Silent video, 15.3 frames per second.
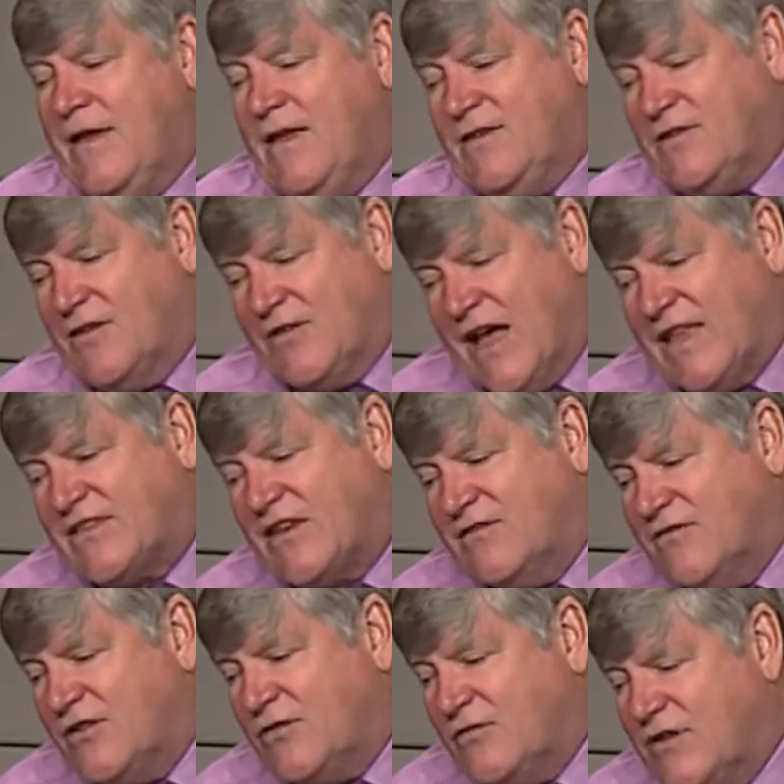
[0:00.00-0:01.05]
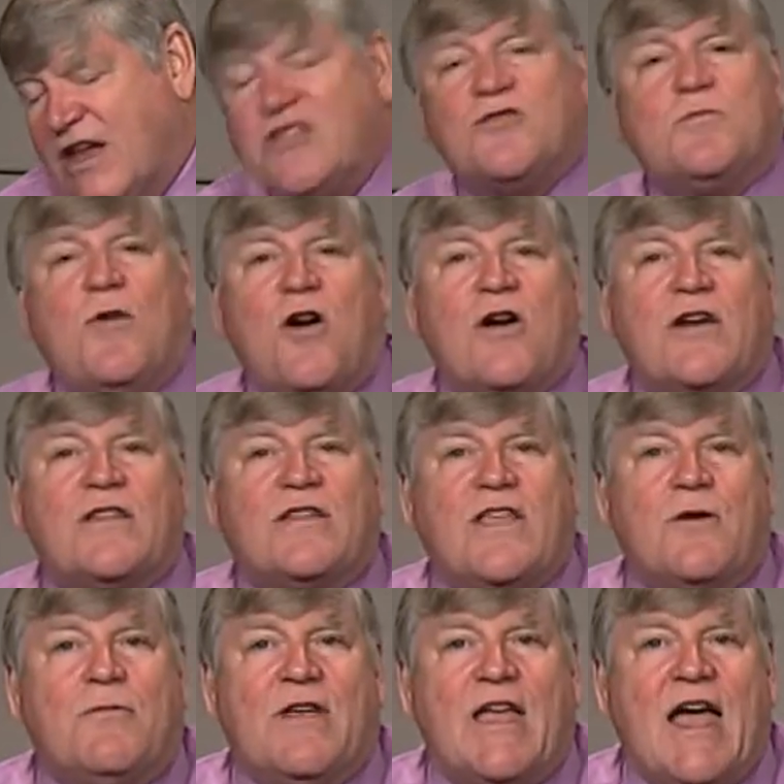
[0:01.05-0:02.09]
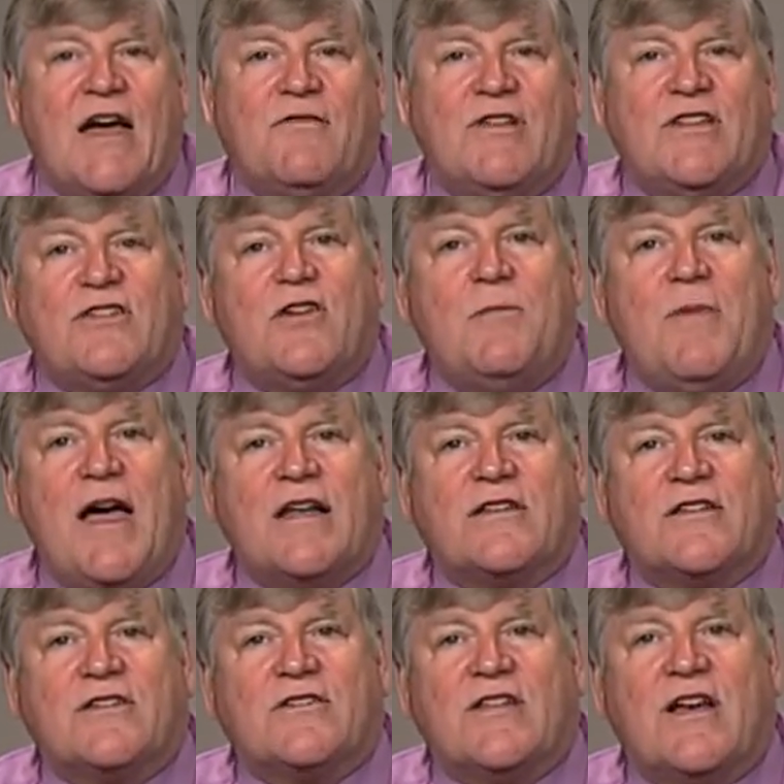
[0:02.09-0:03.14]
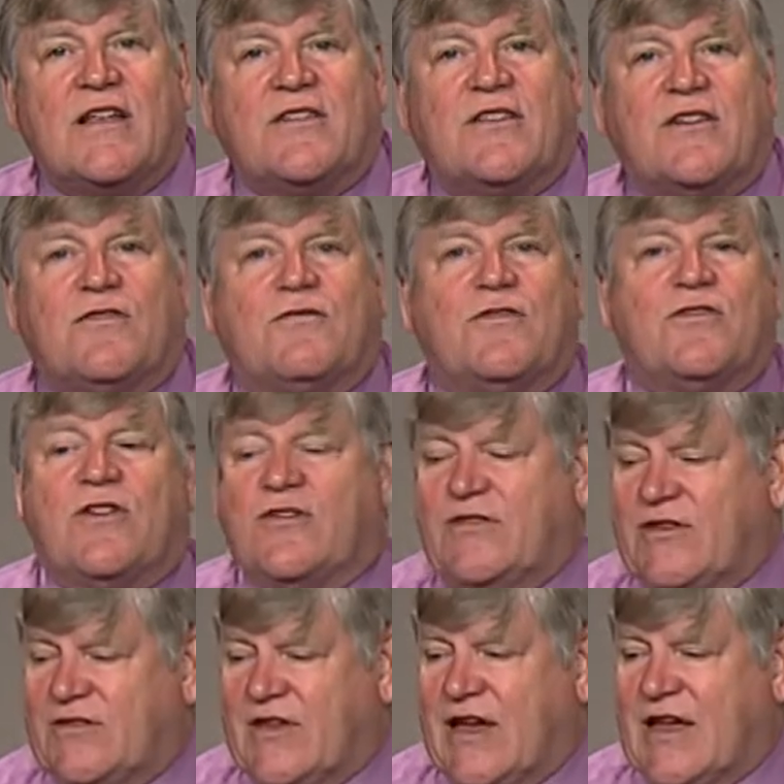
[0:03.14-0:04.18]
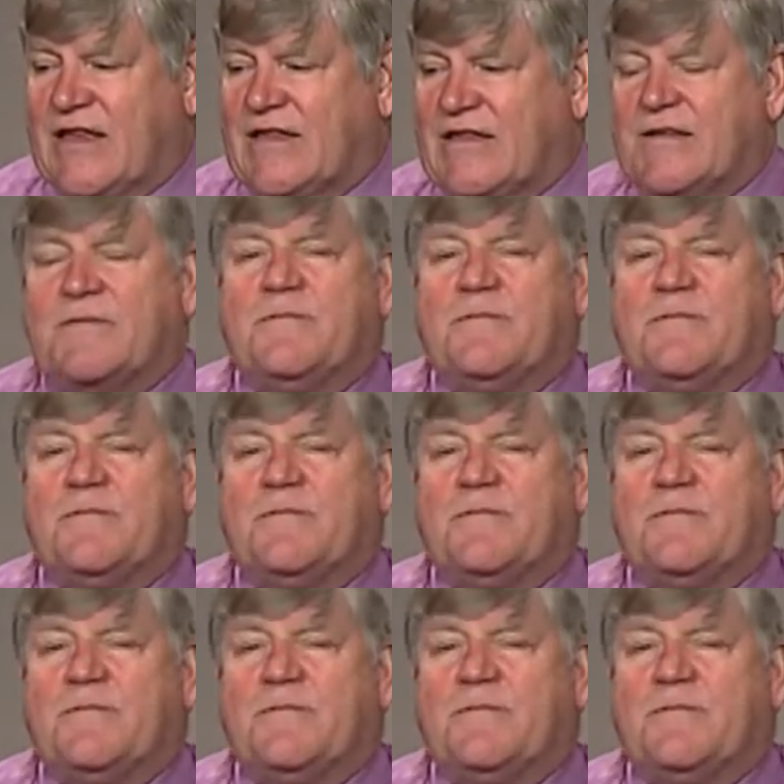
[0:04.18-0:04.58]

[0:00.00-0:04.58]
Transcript: So that's a little niche market that we have. Let's go back to the slides here for just a second.